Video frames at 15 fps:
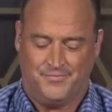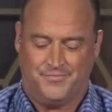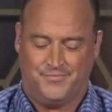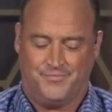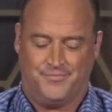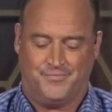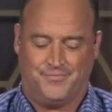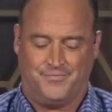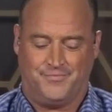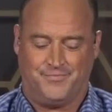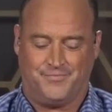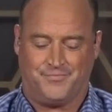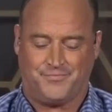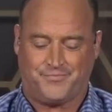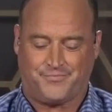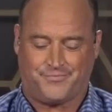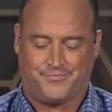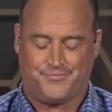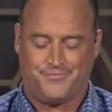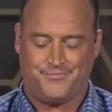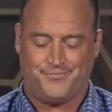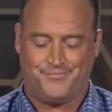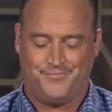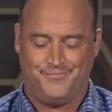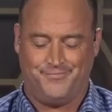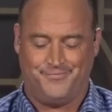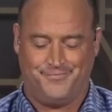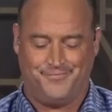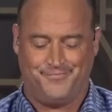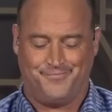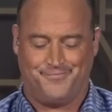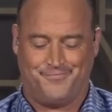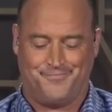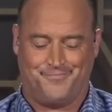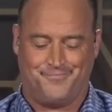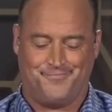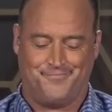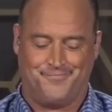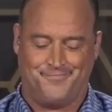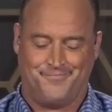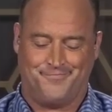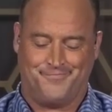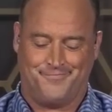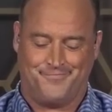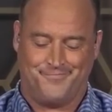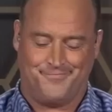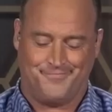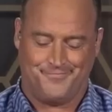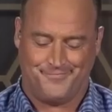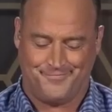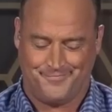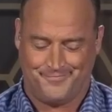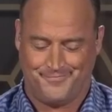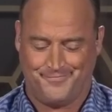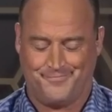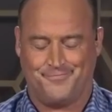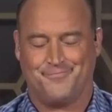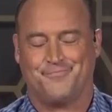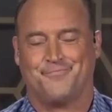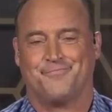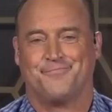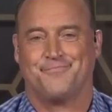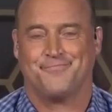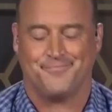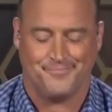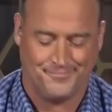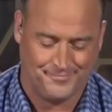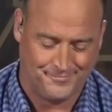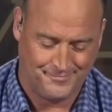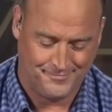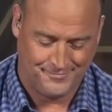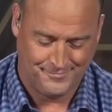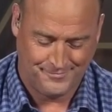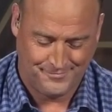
(not speaking)